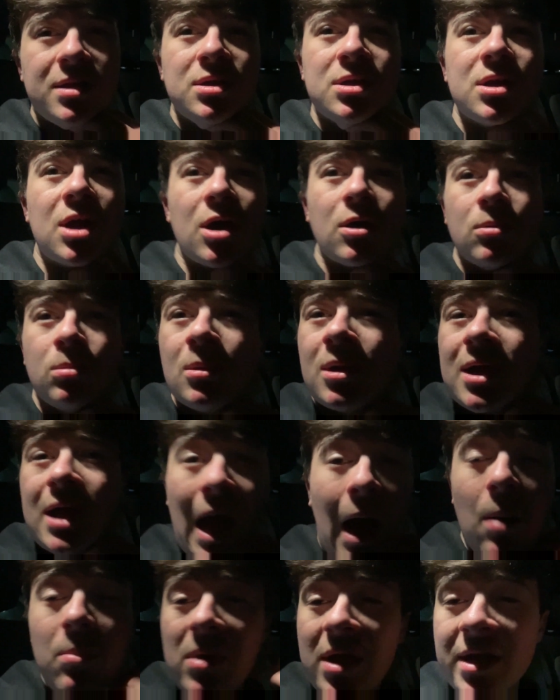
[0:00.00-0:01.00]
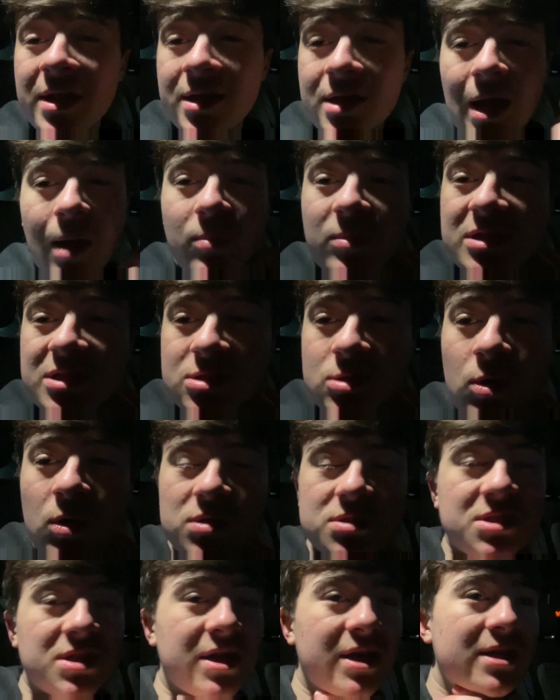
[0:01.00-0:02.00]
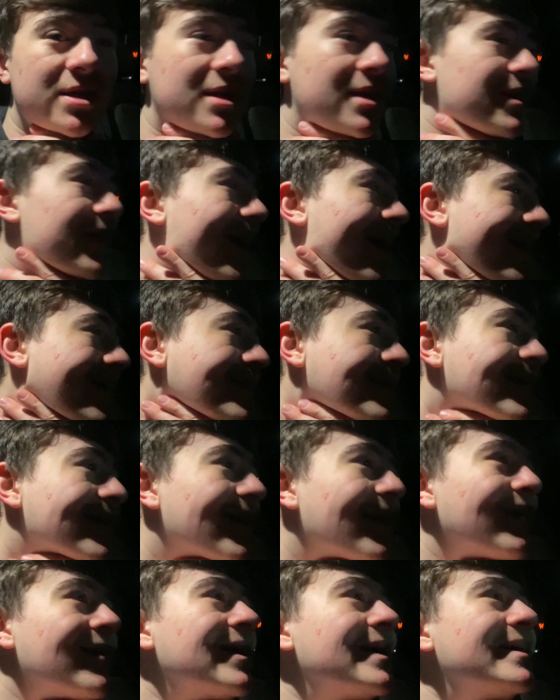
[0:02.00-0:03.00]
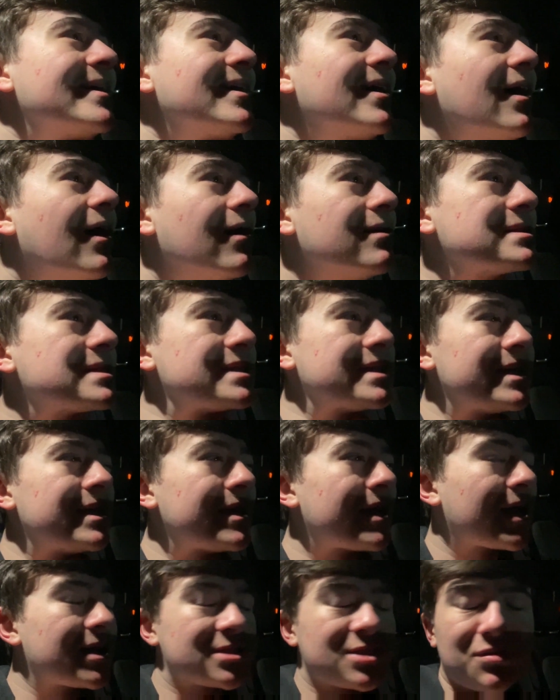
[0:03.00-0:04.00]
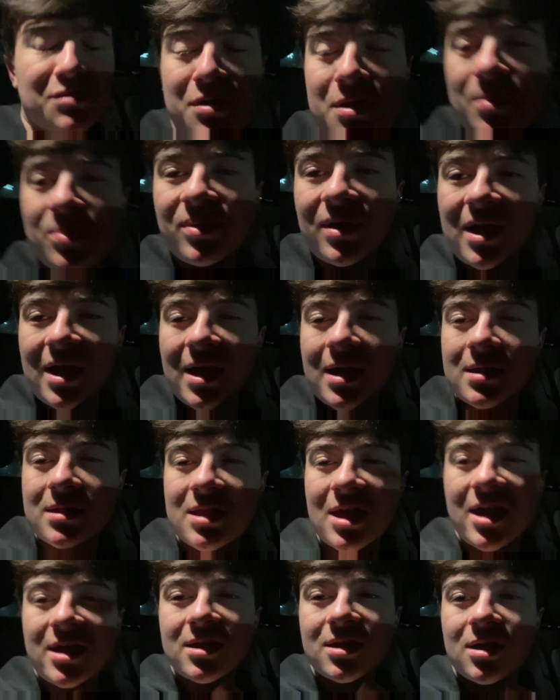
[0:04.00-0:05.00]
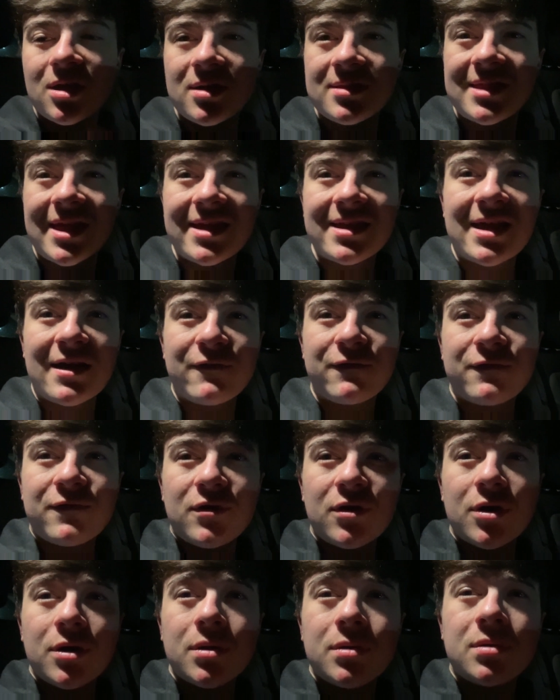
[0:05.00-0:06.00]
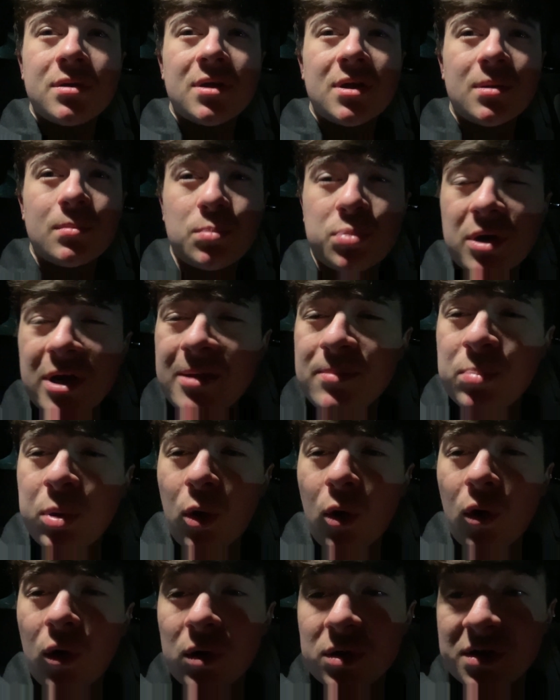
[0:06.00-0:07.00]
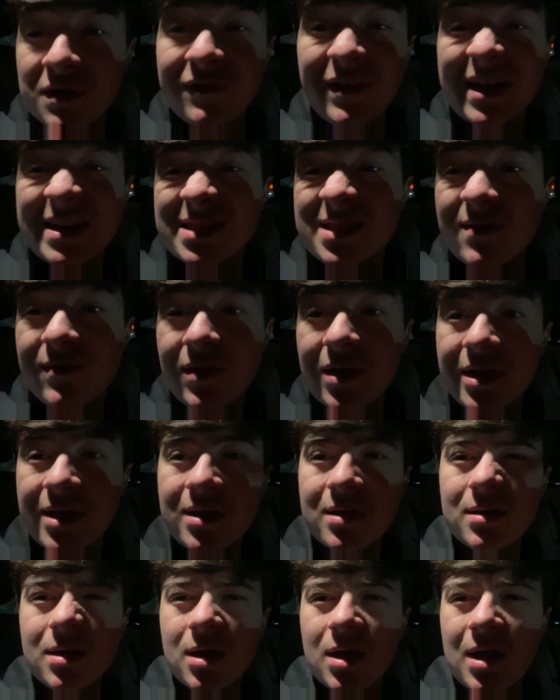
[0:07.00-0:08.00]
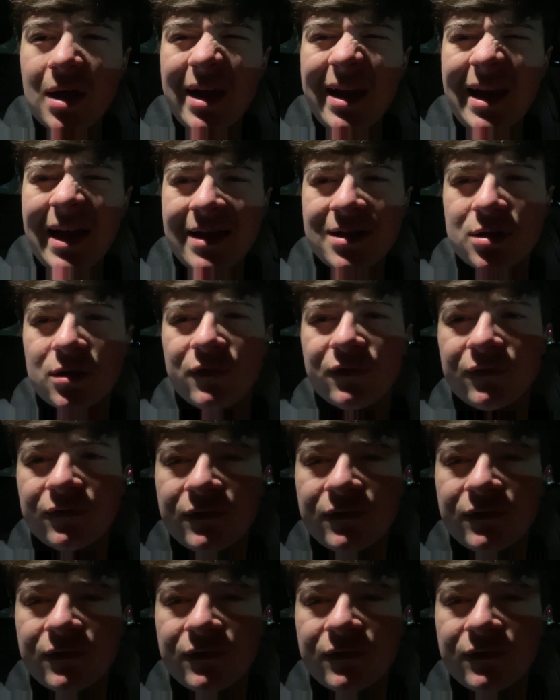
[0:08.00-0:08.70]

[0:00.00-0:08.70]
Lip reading: you know, how many can we score today? And then, you know, obviously against the run of play, they get through. Pretty poor defensively. Lack of